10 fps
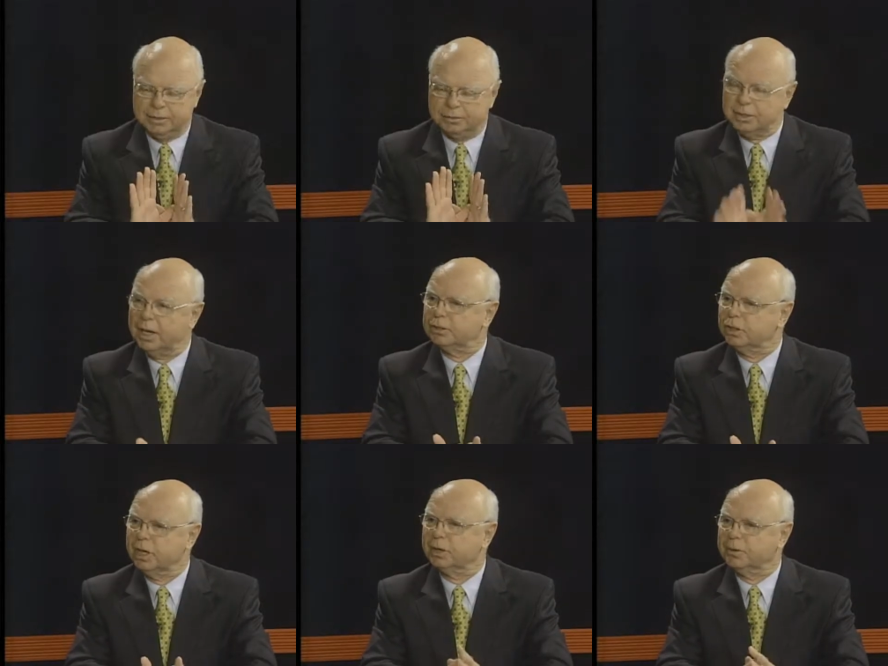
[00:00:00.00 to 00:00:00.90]
do not
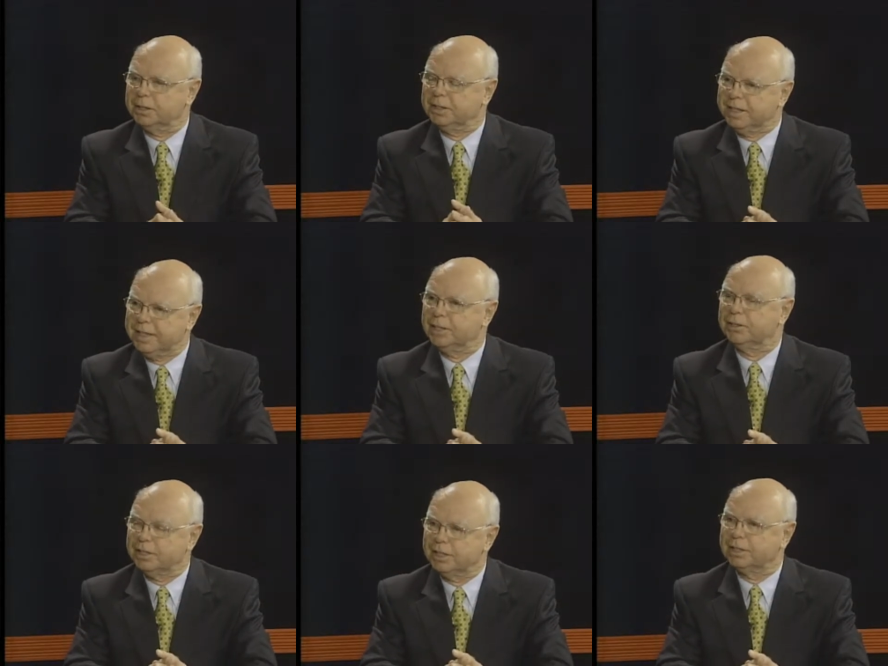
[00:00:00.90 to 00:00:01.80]
tolerate
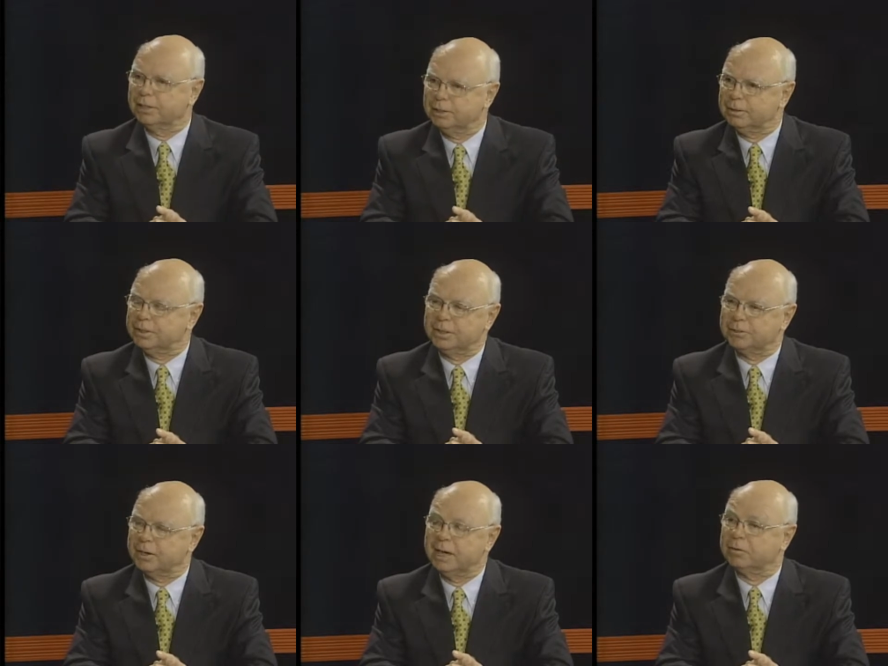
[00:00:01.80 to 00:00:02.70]
anything loose in the
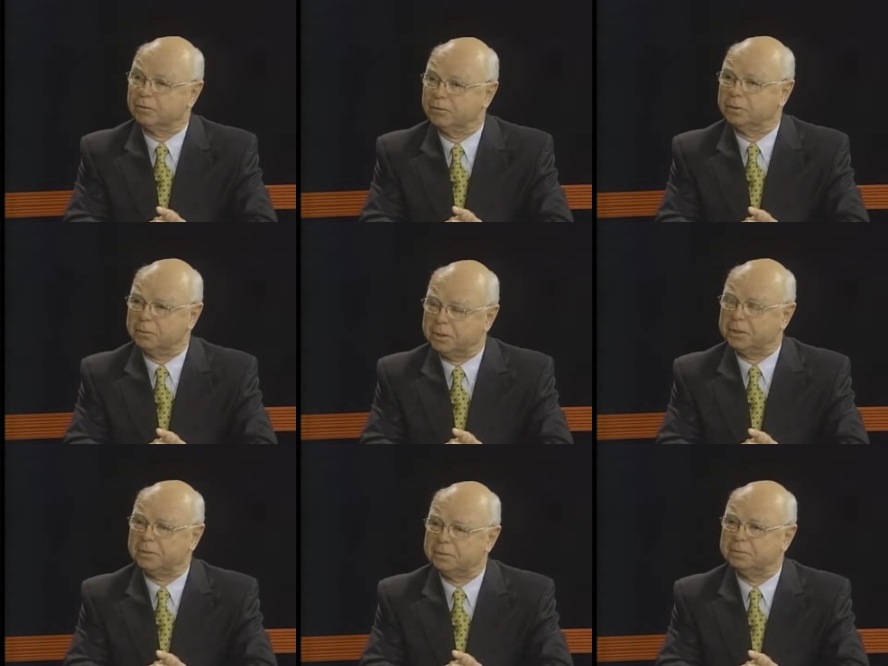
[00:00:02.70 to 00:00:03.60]
driver's footwell.